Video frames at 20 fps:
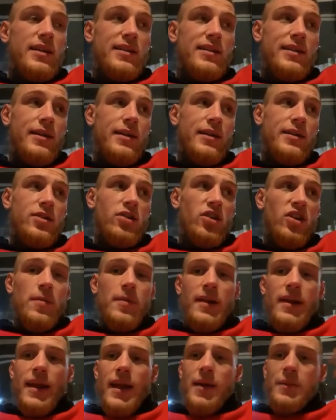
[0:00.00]
they're the type of
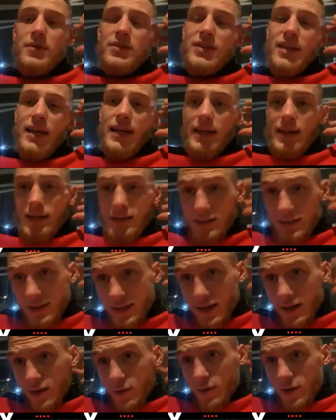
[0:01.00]
names that, that
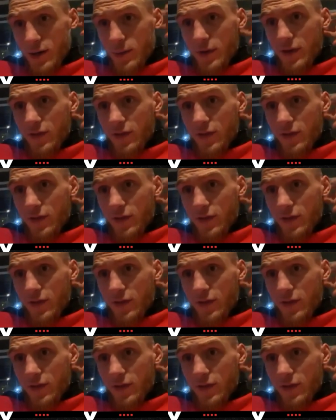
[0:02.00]
I want to be